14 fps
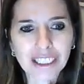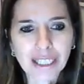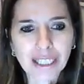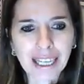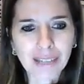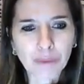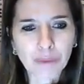
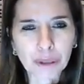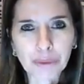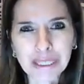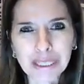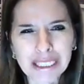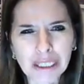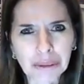And what do
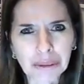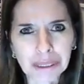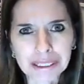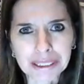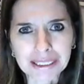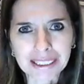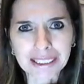we
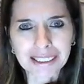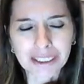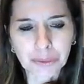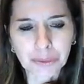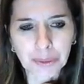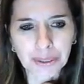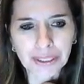notice in this
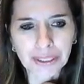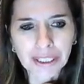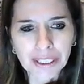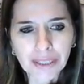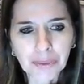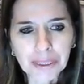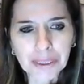word?
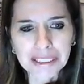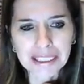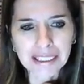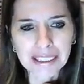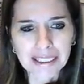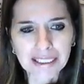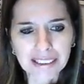We see
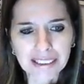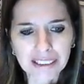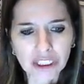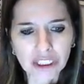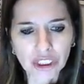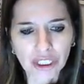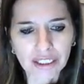this
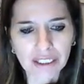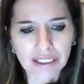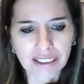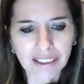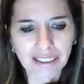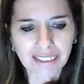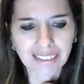
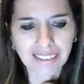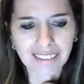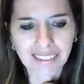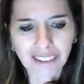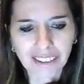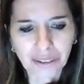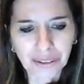chunk,
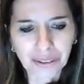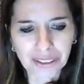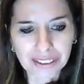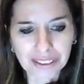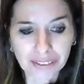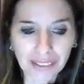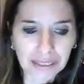or
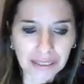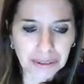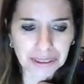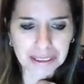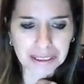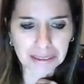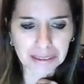this vowel
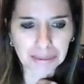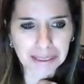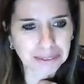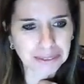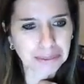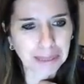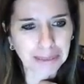team, as
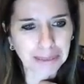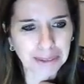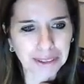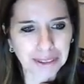we might want to